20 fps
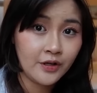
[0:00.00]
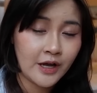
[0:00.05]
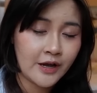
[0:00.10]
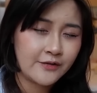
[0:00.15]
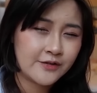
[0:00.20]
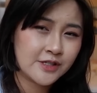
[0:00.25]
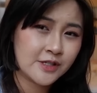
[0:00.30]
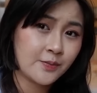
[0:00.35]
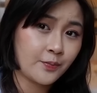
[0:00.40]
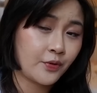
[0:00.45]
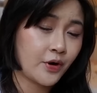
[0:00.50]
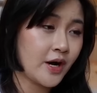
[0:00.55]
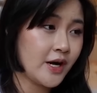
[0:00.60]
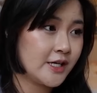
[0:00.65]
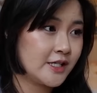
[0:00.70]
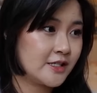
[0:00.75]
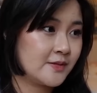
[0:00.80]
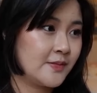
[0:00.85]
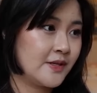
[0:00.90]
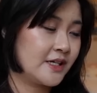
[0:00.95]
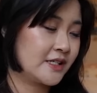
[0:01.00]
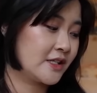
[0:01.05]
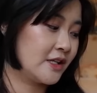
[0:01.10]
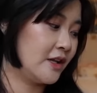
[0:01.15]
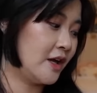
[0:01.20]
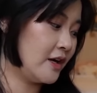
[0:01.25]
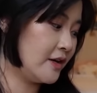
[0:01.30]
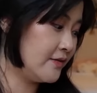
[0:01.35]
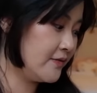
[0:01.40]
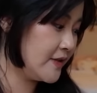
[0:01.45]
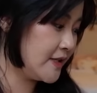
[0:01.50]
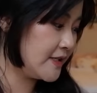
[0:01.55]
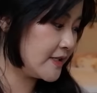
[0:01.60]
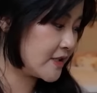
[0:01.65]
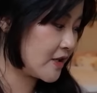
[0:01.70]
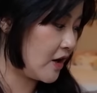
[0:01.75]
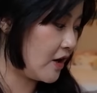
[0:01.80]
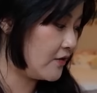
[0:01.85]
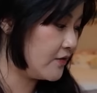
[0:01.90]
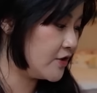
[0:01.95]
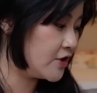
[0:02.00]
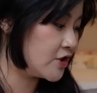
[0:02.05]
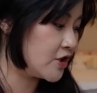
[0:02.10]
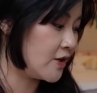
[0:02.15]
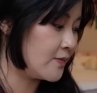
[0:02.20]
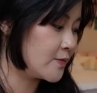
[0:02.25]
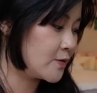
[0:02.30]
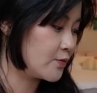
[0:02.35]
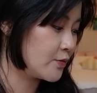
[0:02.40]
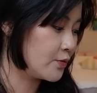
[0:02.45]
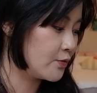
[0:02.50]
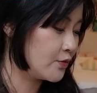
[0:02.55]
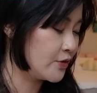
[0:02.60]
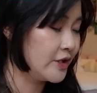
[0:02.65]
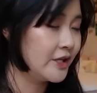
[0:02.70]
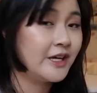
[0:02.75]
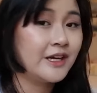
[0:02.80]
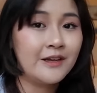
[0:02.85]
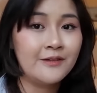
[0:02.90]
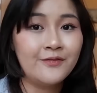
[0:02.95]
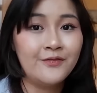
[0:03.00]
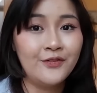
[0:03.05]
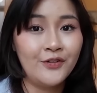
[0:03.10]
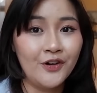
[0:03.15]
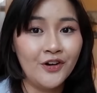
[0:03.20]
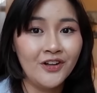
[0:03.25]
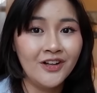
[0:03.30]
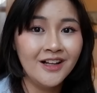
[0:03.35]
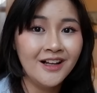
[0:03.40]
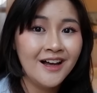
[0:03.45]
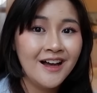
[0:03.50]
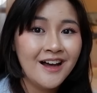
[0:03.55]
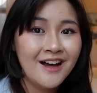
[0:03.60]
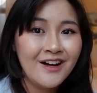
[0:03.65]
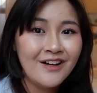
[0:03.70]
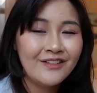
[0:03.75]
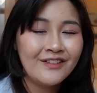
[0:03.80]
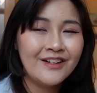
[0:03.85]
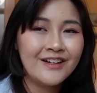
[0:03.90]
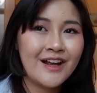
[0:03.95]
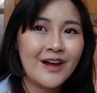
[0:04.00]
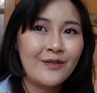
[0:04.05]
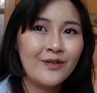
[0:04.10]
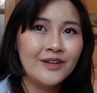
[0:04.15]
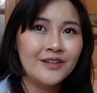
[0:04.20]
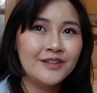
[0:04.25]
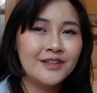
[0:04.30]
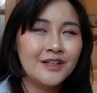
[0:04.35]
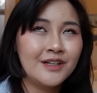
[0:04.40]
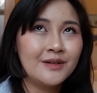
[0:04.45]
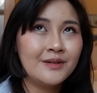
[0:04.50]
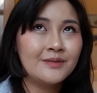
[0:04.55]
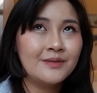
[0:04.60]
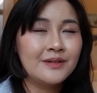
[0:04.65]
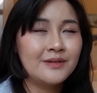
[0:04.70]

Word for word: I was surprised because a lot of these coffee shops were really full when I went there.